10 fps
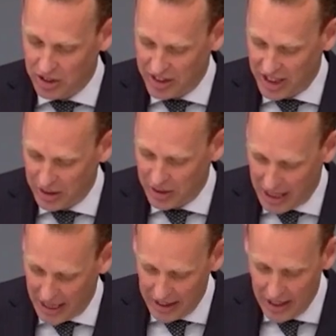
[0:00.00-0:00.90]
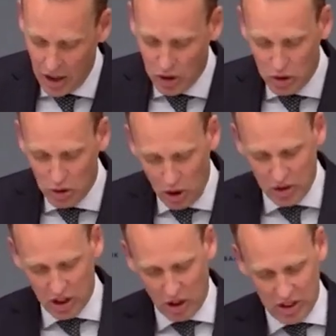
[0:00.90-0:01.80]
the transition plan should
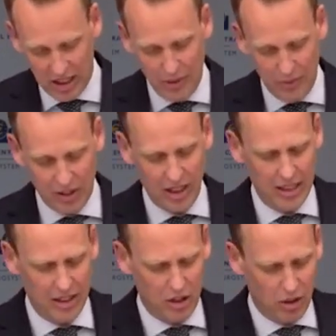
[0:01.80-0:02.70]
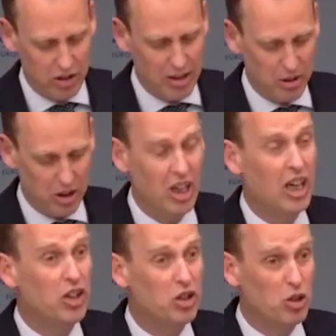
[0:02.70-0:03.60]
also significantly contribute
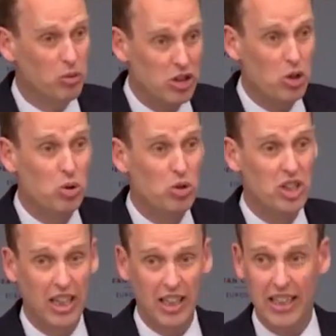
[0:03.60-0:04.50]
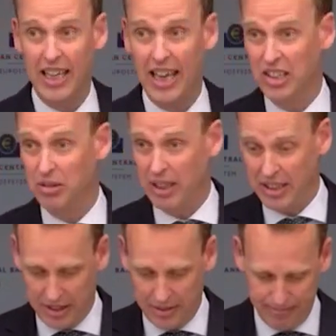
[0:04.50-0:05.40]
to reducing litigation risk.